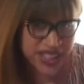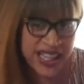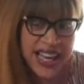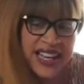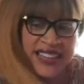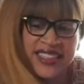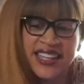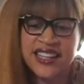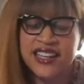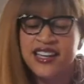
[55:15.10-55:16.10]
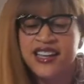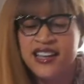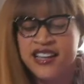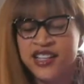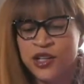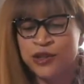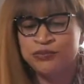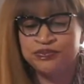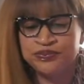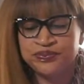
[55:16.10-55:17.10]
it's real. And I think, you
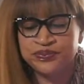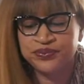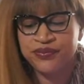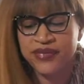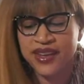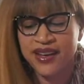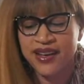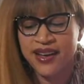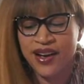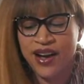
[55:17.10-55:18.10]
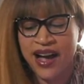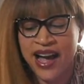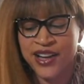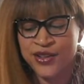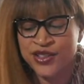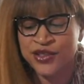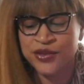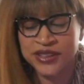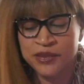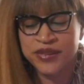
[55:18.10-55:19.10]
know, I used
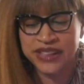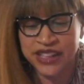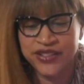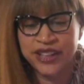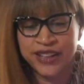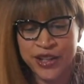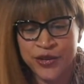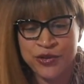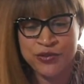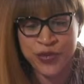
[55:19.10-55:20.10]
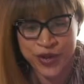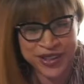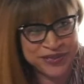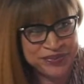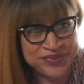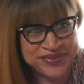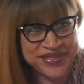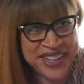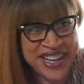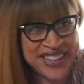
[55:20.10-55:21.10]
to really believe that leaders were born,
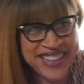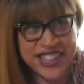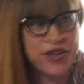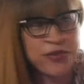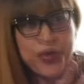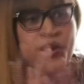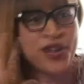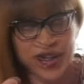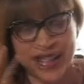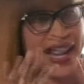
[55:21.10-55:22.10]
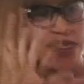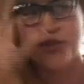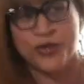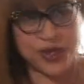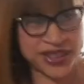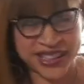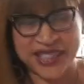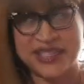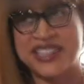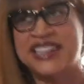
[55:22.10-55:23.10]
right? Like you're born, you're a natural born
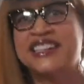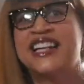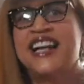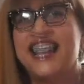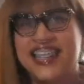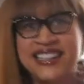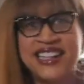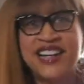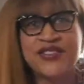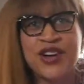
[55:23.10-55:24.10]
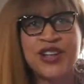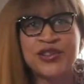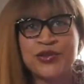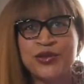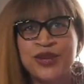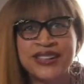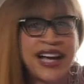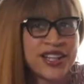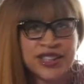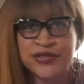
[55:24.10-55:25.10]
leader, right? And then I've gone through
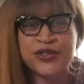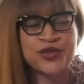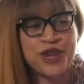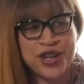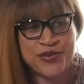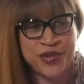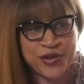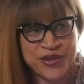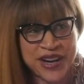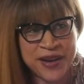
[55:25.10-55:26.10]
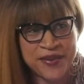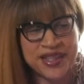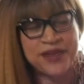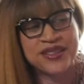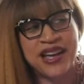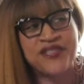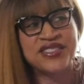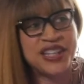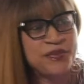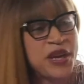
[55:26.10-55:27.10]
a lot of different training programs, and
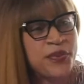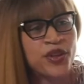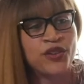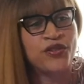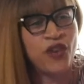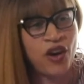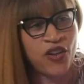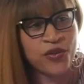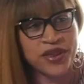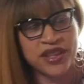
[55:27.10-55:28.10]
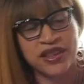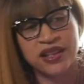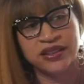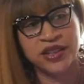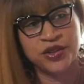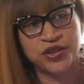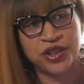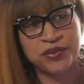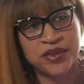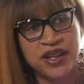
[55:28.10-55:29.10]
I've seen people evolve within their
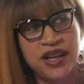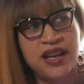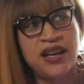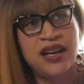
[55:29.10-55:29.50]
leadership.